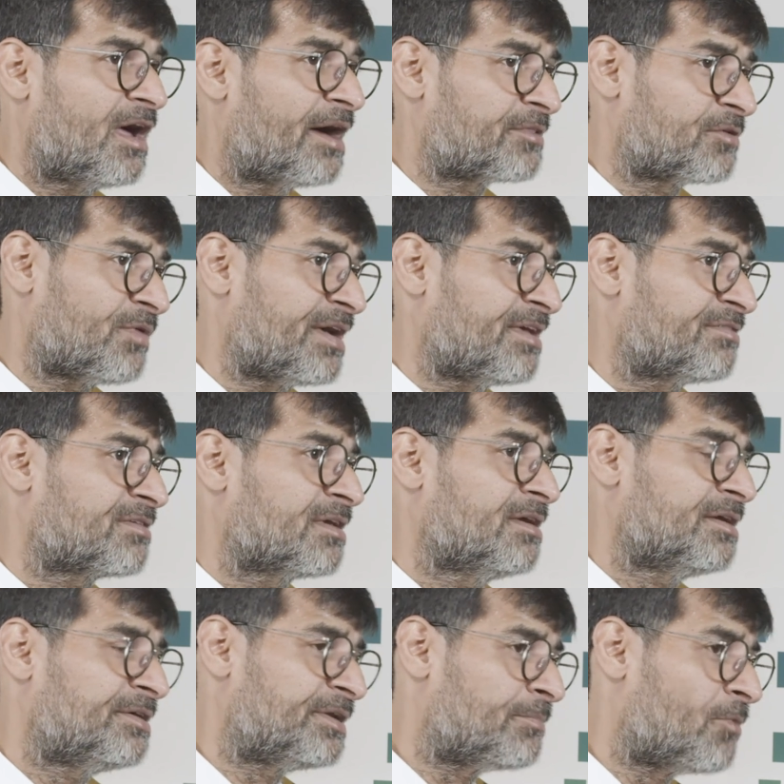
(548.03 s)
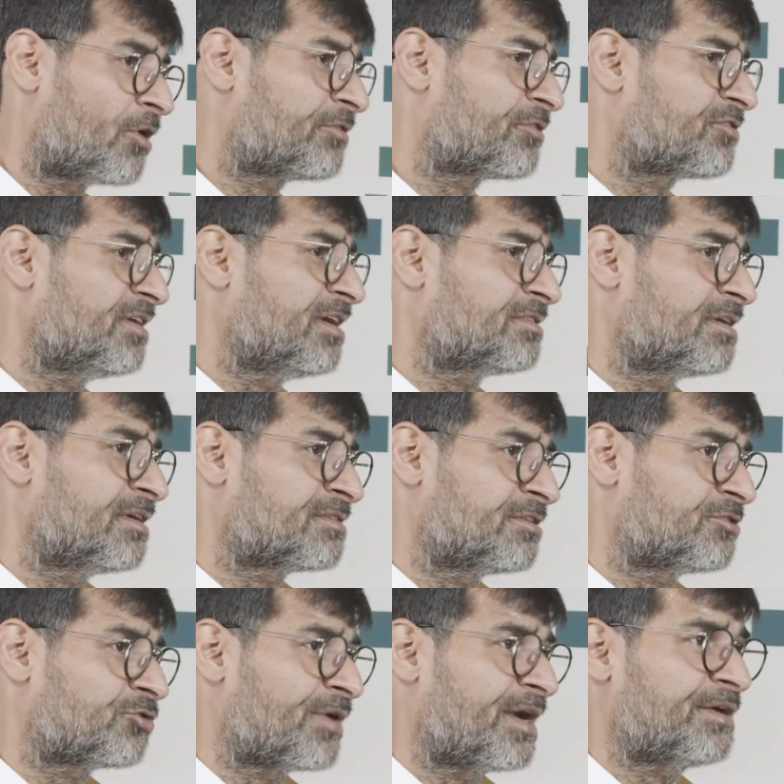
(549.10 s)
Otherwise, democracy is
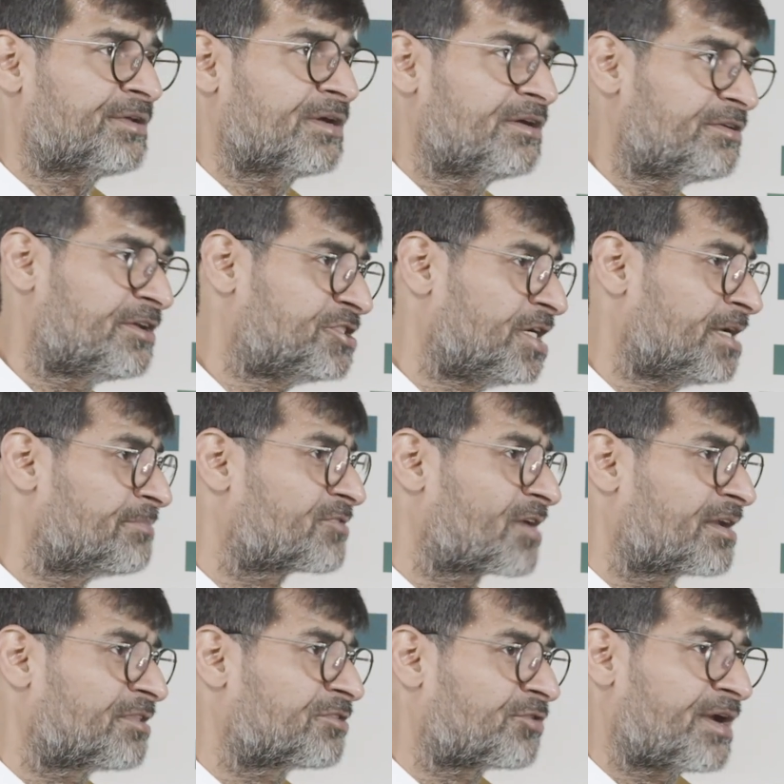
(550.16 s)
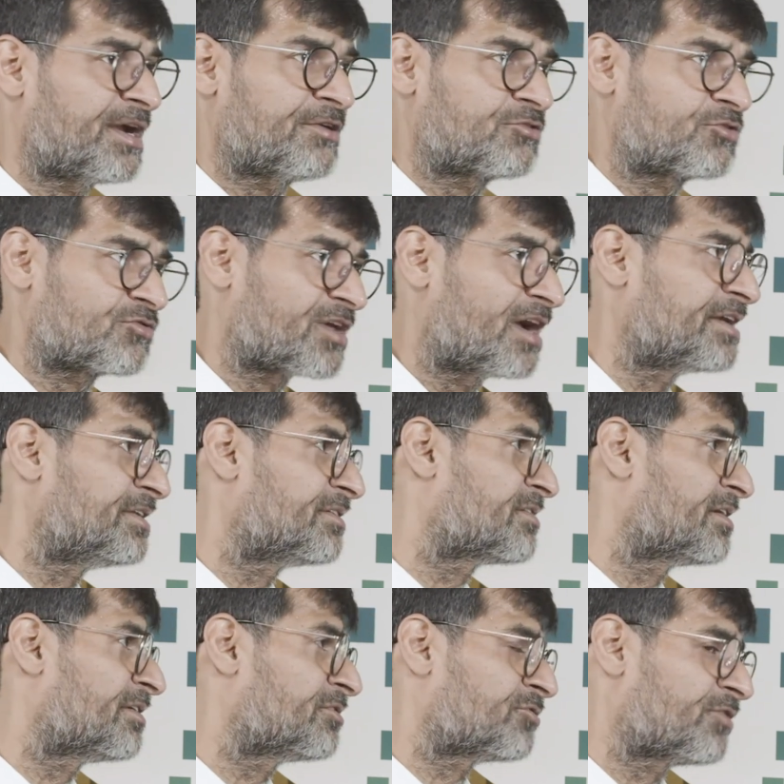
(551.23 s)
in threat, regimes are in threat, societies
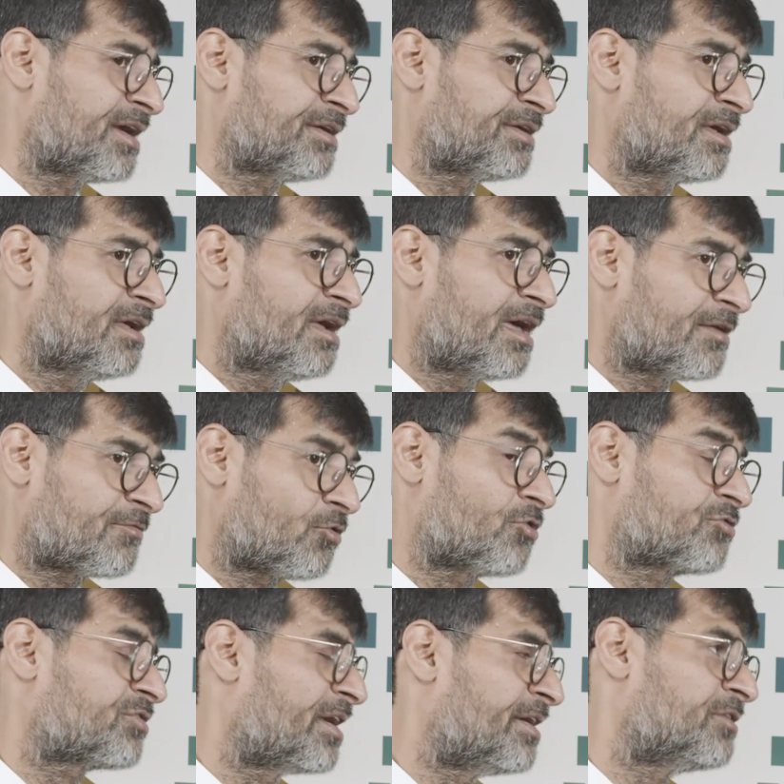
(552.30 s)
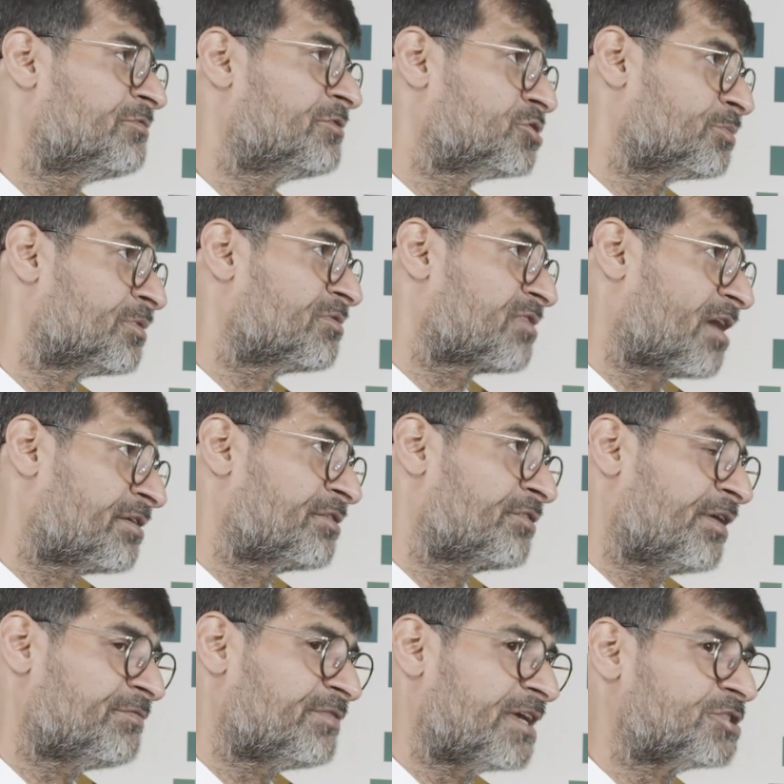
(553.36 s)
are in threat, and of course, individuals are in
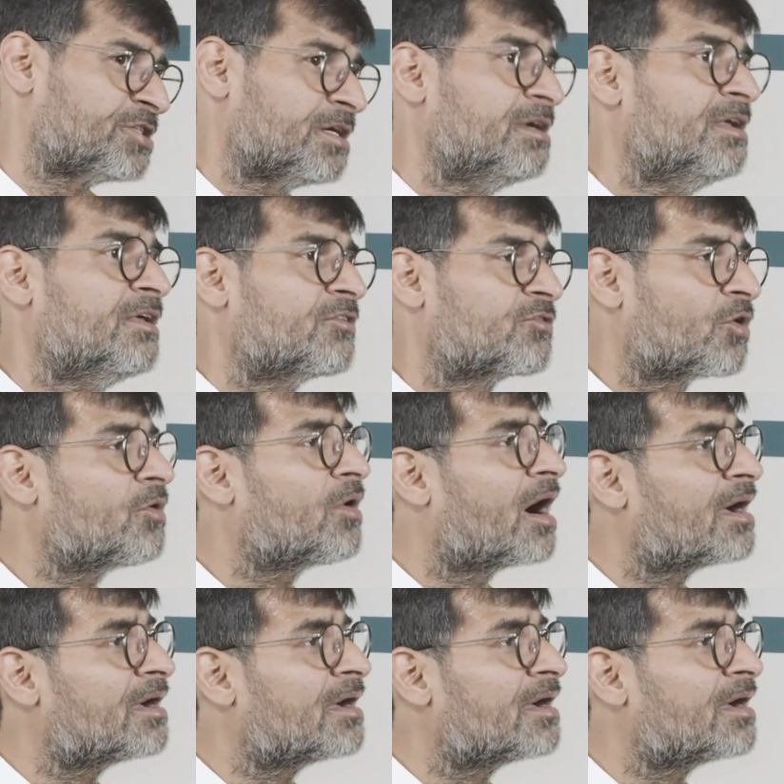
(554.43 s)
grave danger. So,